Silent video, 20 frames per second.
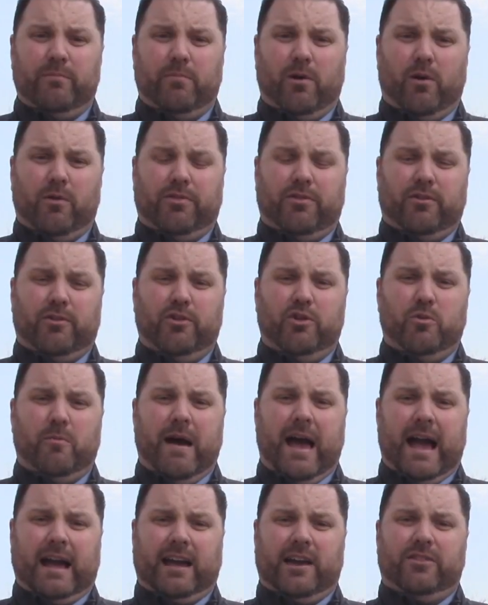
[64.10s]
both their
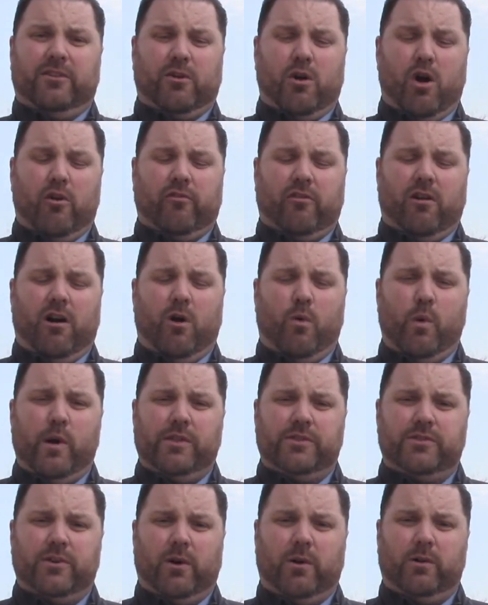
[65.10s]
NUMAC and their overall
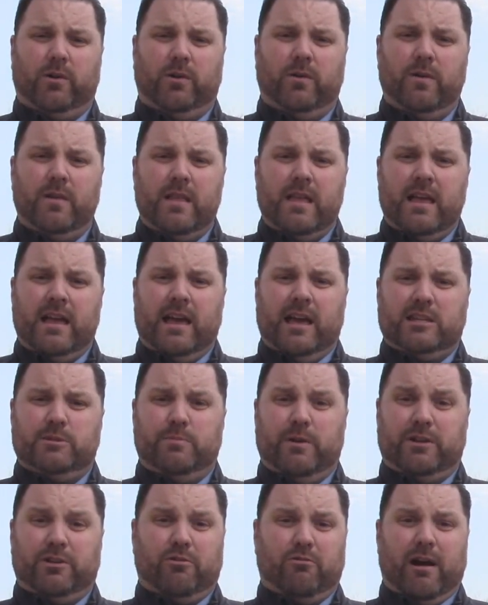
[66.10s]
win total has
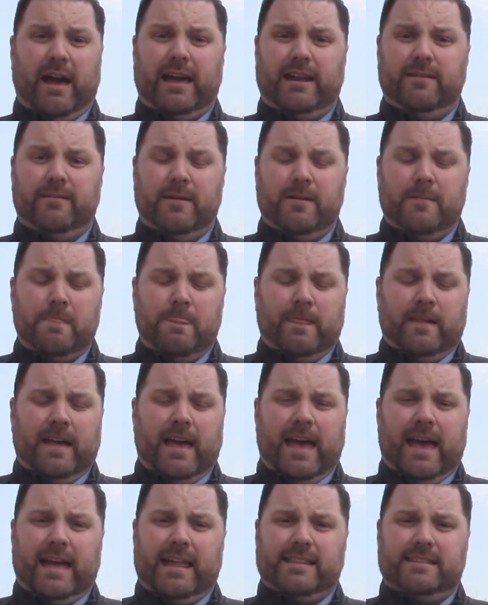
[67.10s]
been great.
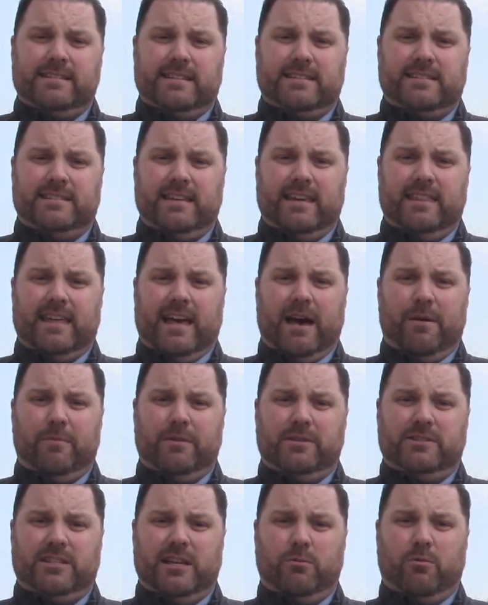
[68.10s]
And to see them
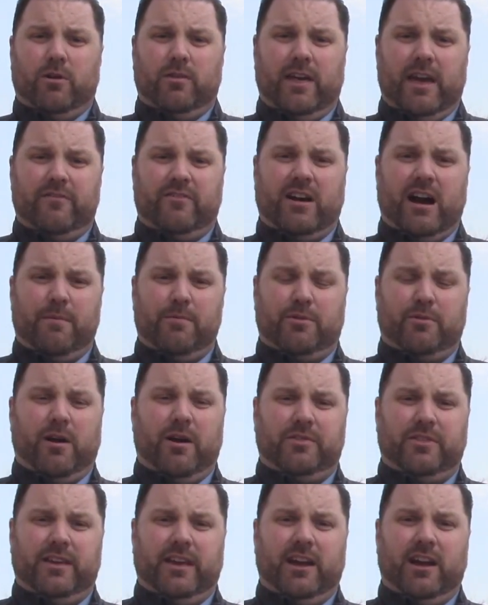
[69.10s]
and see where they've come
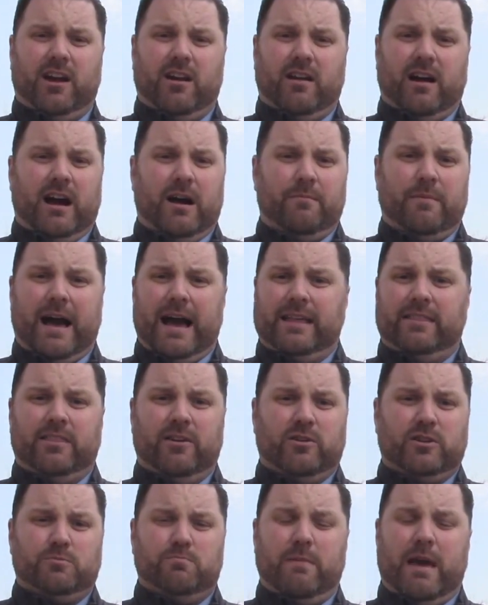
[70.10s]
throughout the year,
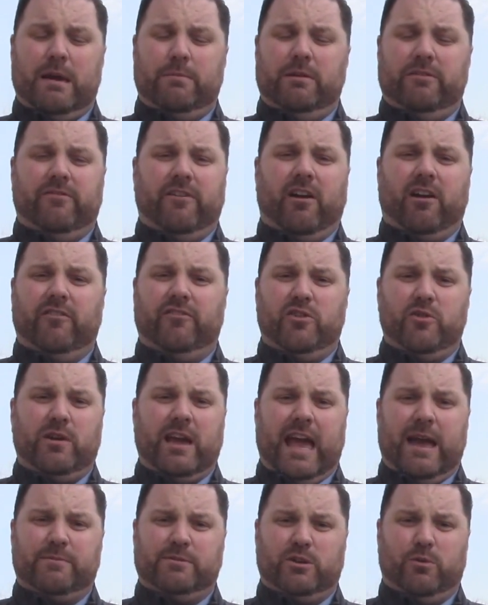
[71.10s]
there was maybe very few
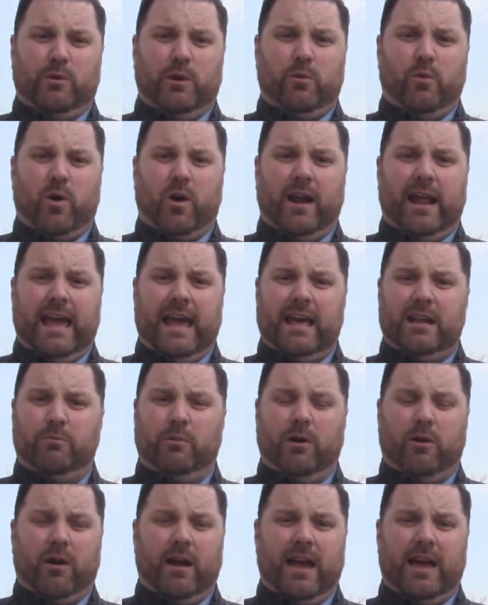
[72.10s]
games that we weren't in.
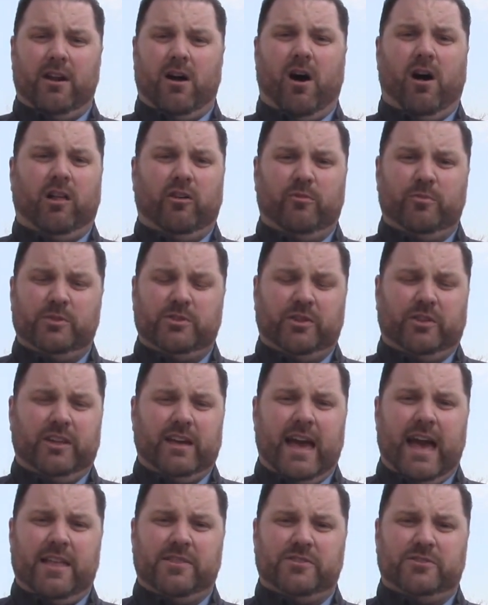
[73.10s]
We were in all of them until
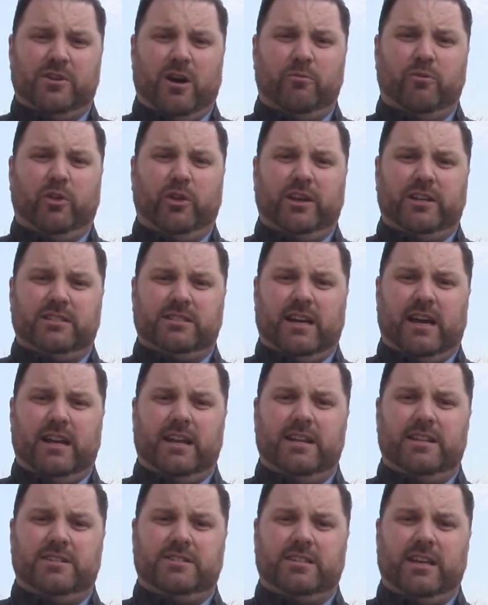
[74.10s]
the end, so I'm really
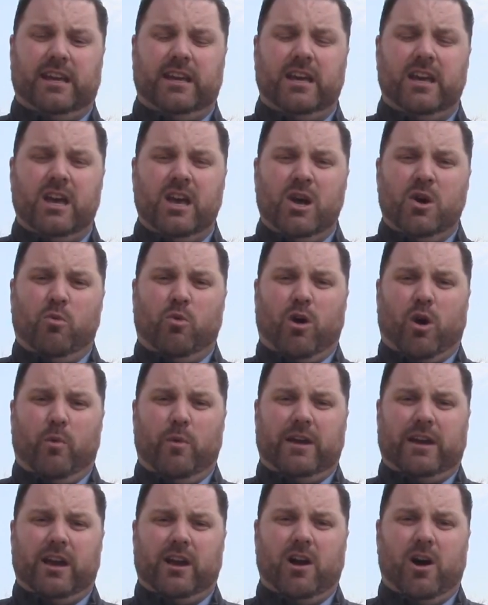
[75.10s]
excited to see where
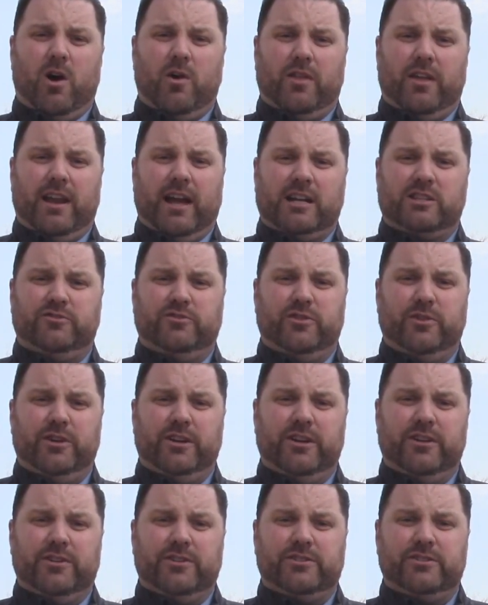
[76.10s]
we can go in the next few
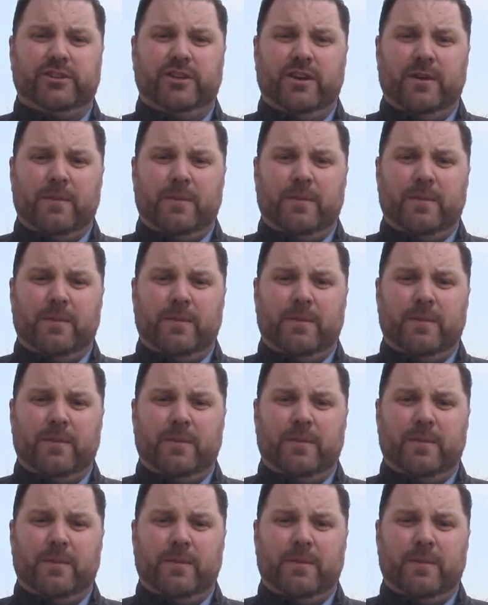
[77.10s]
years